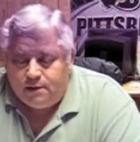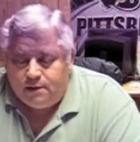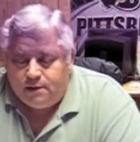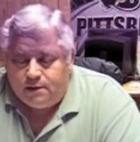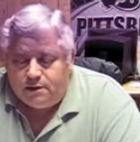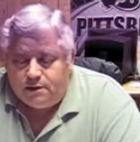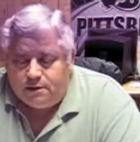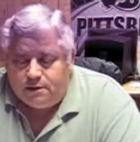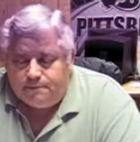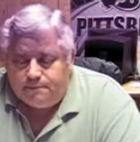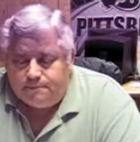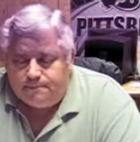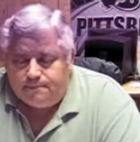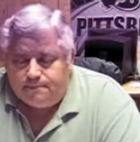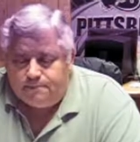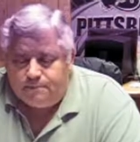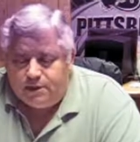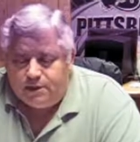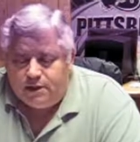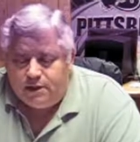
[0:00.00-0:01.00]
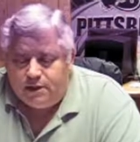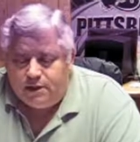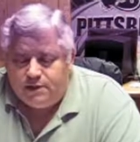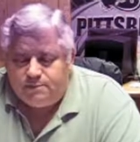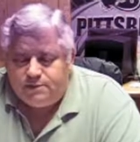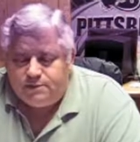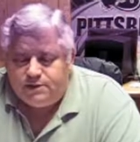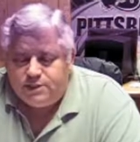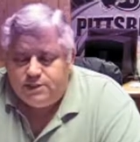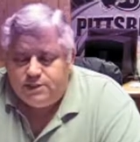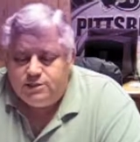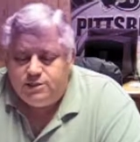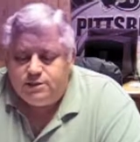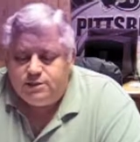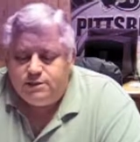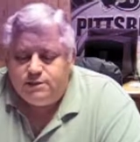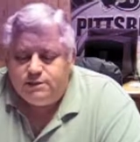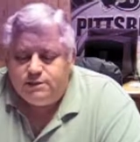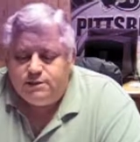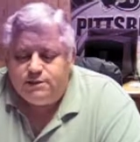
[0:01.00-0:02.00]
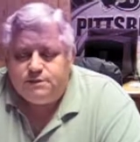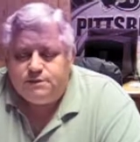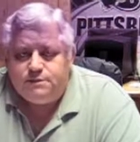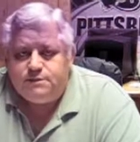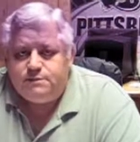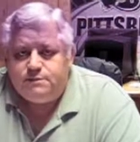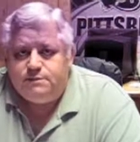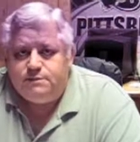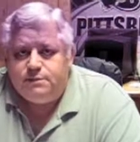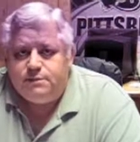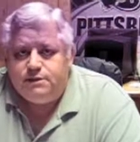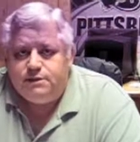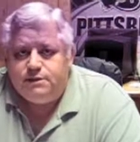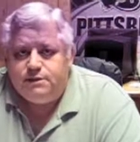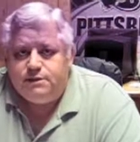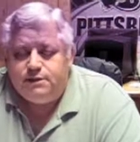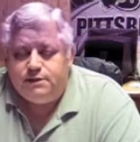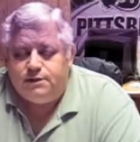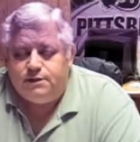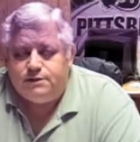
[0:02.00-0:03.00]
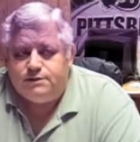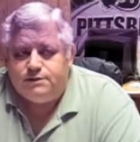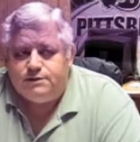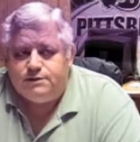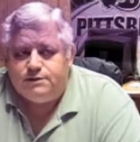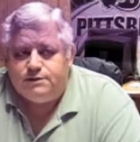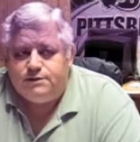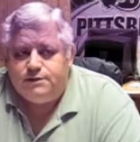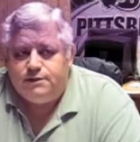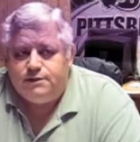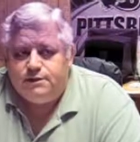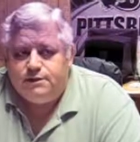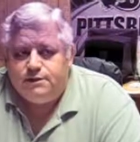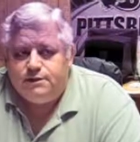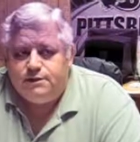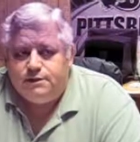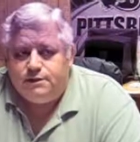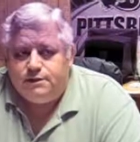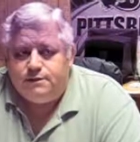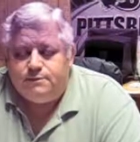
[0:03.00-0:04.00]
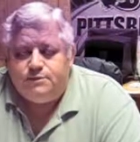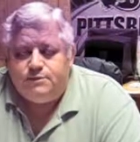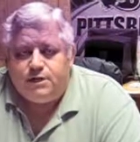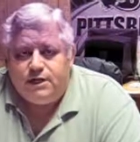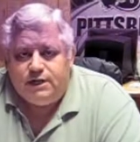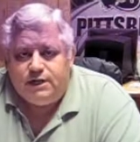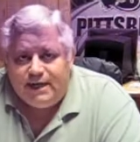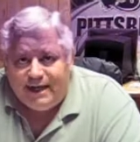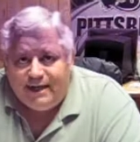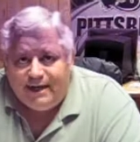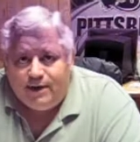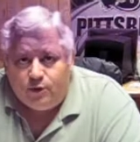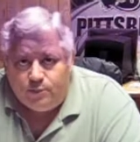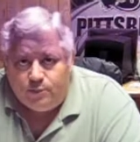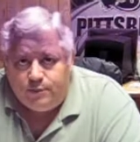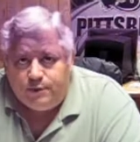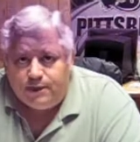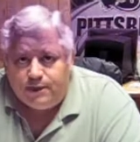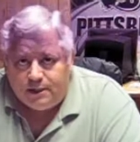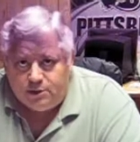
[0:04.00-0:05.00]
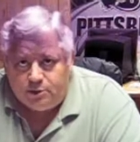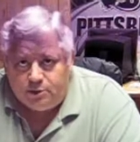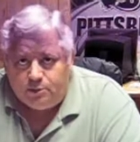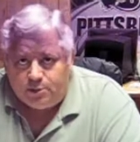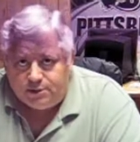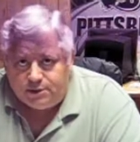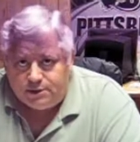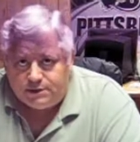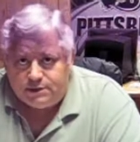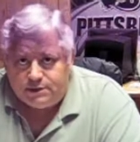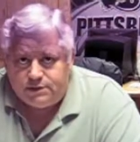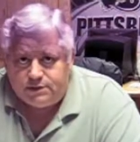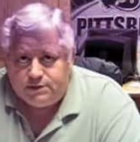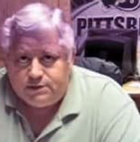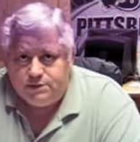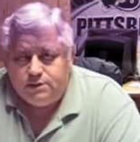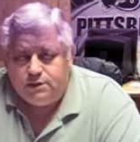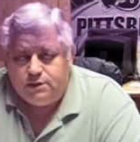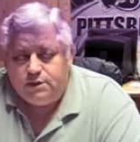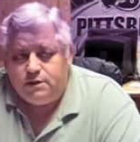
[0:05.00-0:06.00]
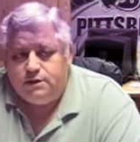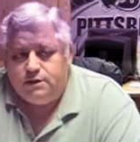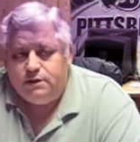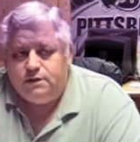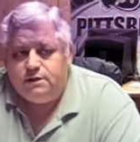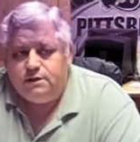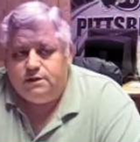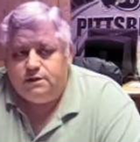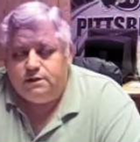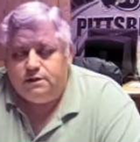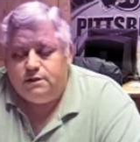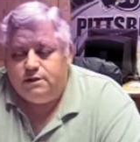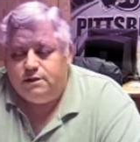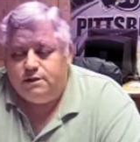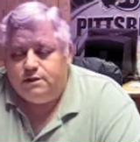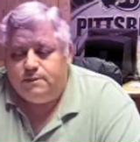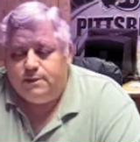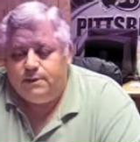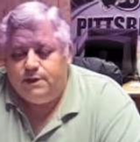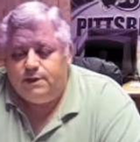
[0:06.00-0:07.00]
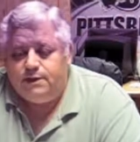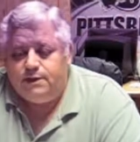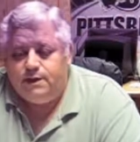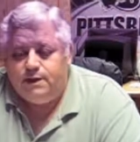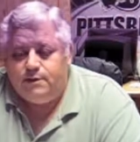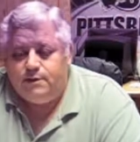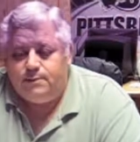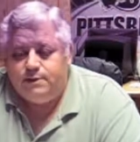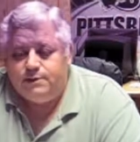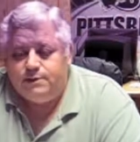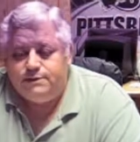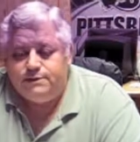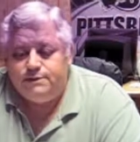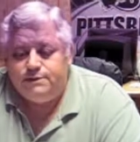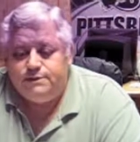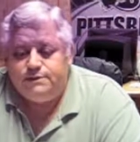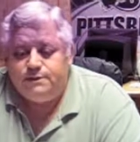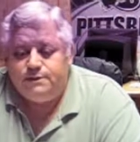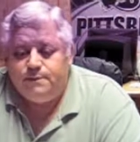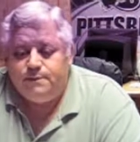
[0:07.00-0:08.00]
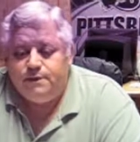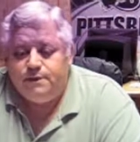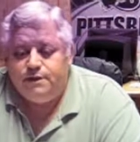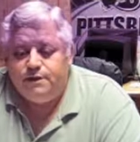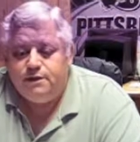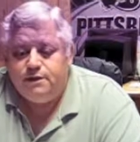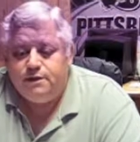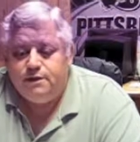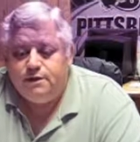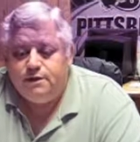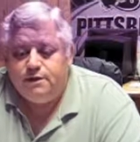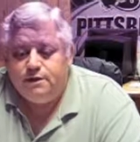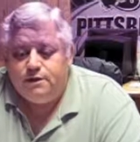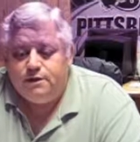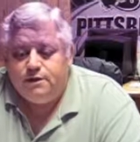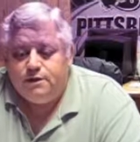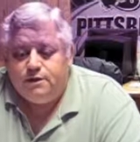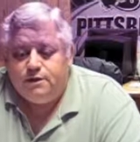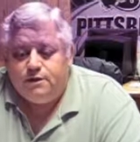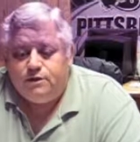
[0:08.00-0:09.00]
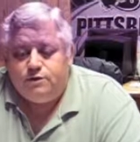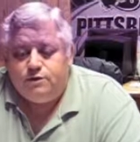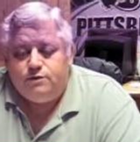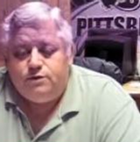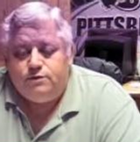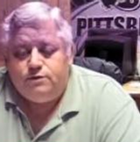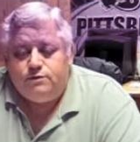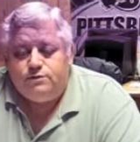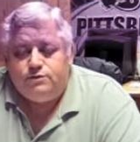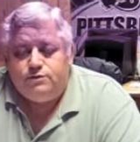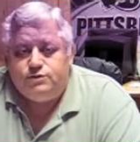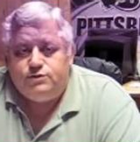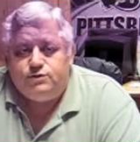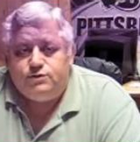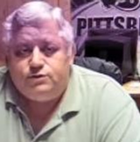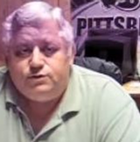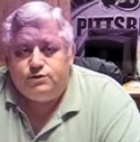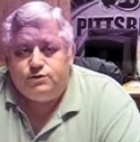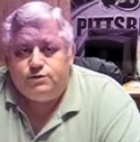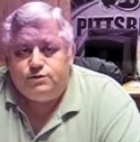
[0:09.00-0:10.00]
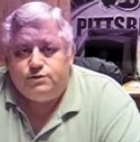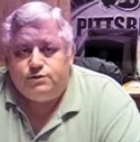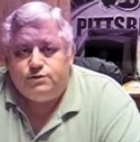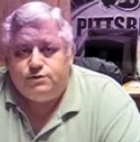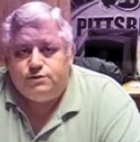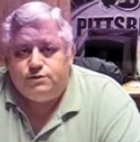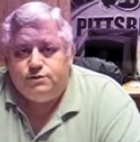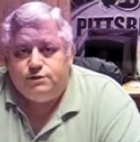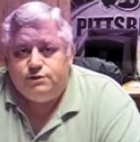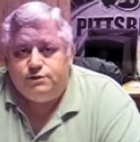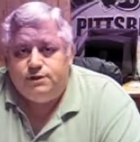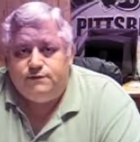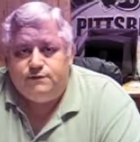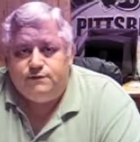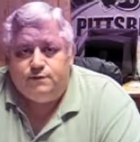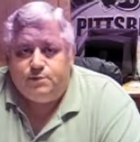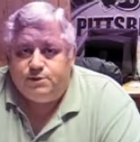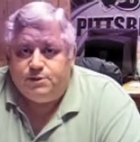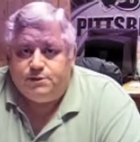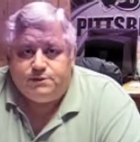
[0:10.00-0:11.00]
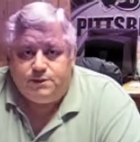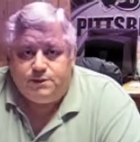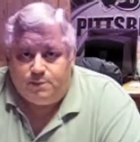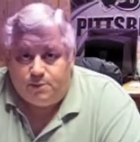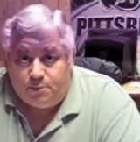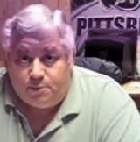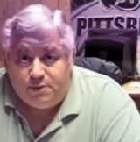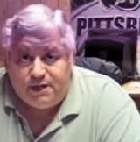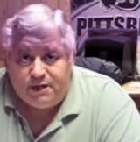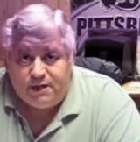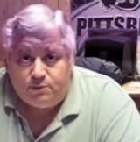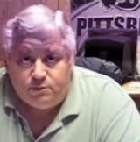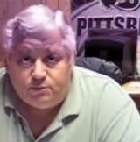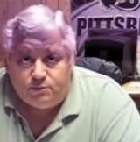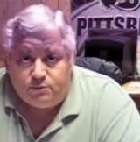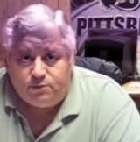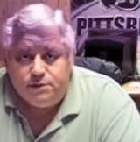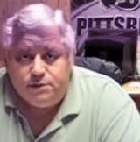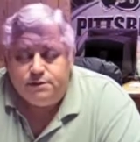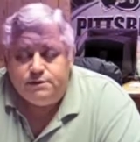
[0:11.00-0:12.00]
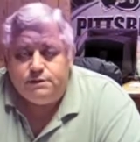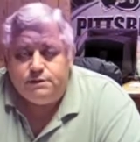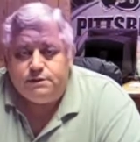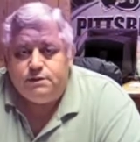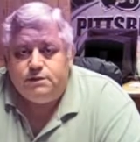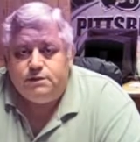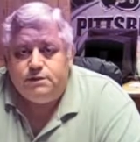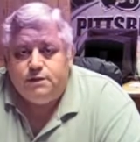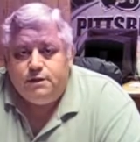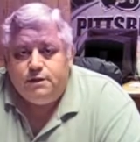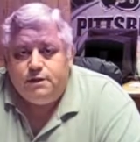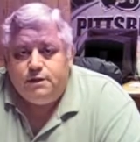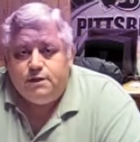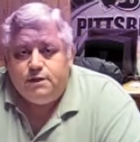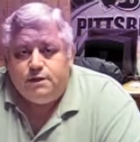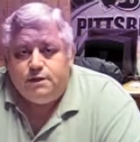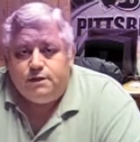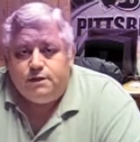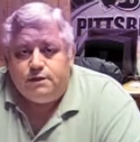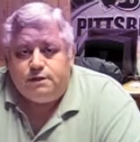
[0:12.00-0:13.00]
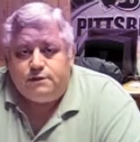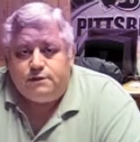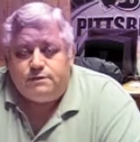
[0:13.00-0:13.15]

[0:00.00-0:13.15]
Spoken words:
I'm teaching this because I'm trying to help the helpless. And to me, the helpless is somebody who goes to church and never picks up a Bible and reads it.